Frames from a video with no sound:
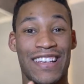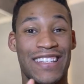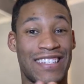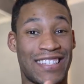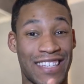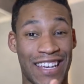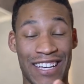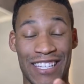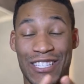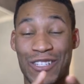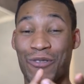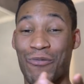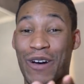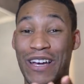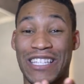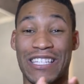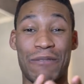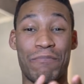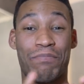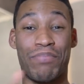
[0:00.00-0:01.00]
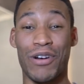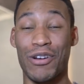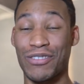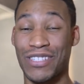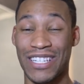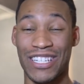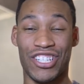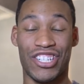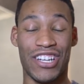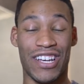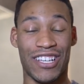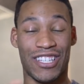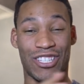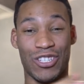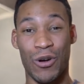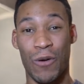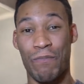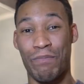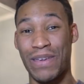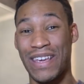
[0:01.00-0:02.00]
6. Weights and protein shakes,
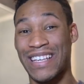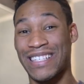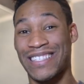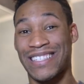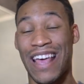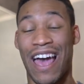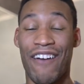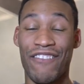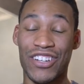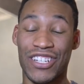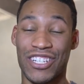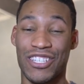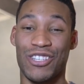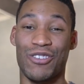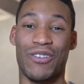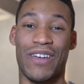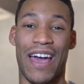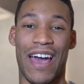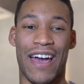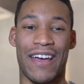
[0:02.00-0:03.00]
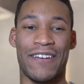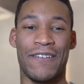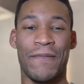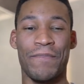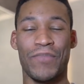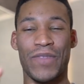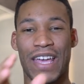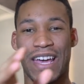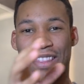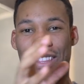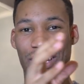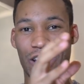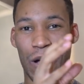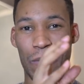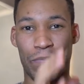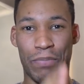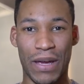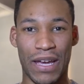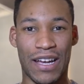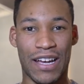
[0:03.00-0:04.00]
so be as savage as you can. And then
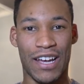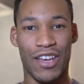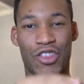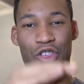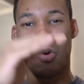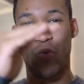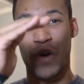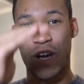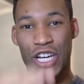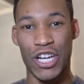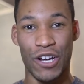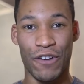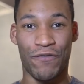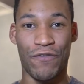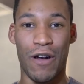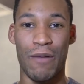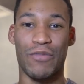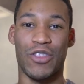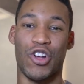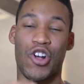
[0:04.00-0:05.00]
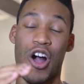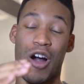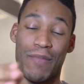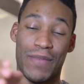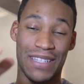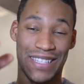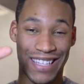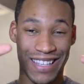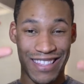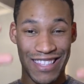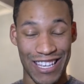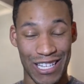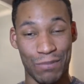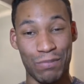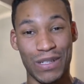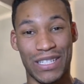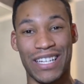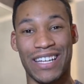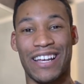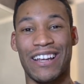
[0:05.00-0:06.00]
I'll pick the winner from the comments in this
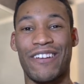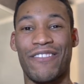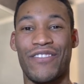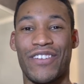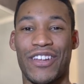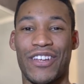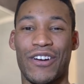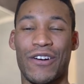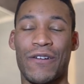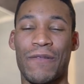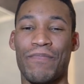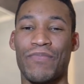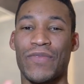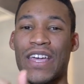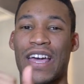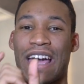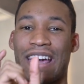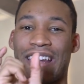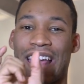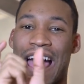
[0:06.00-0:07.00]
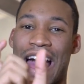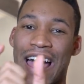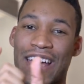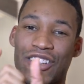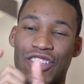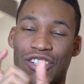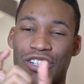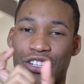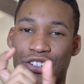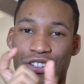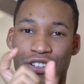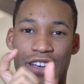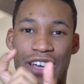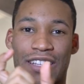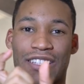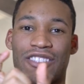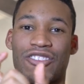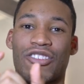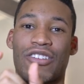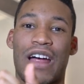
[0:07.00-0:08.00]
particular video. And add your little
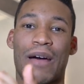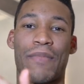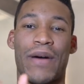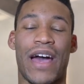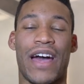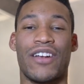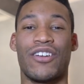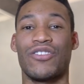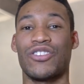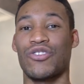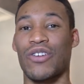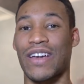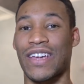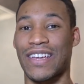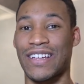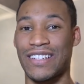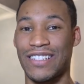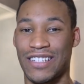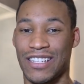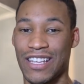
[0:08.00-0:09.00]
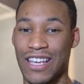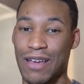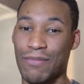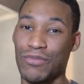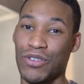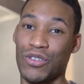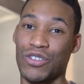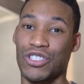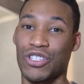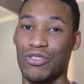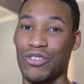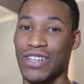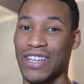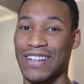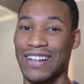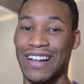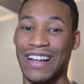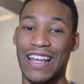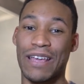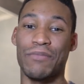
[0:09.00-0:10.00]
Instagram handle so I can DM you so you
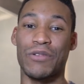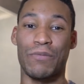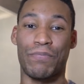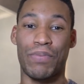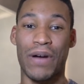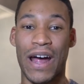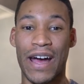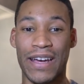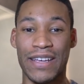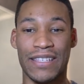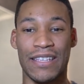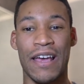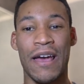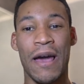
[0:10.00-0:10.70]
can claim your prize.